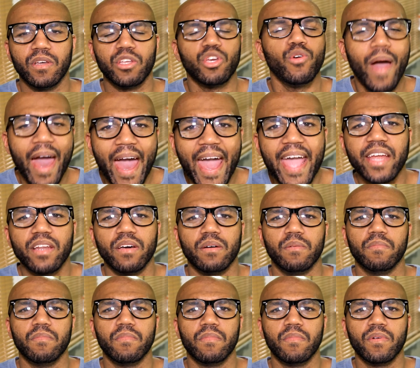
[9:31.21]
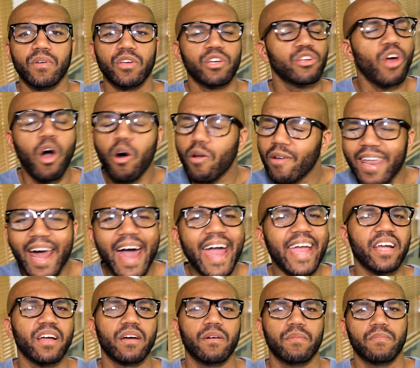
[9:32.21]
You hate him. You don't
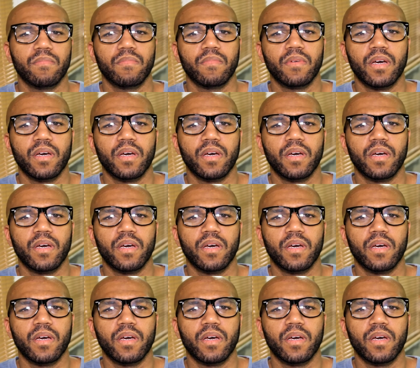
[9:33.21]
like him.